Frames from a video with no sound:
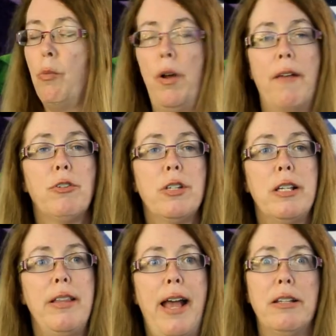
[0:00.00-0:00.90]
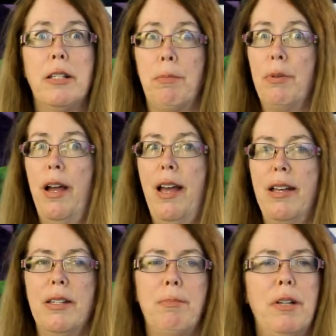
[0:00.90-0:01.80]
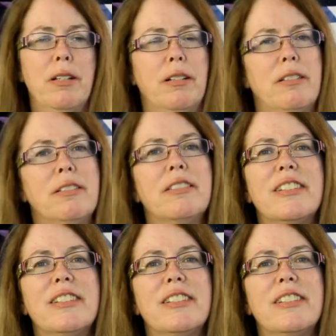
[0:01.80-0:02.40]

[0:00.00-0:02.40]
whatever's in that surprise bundle.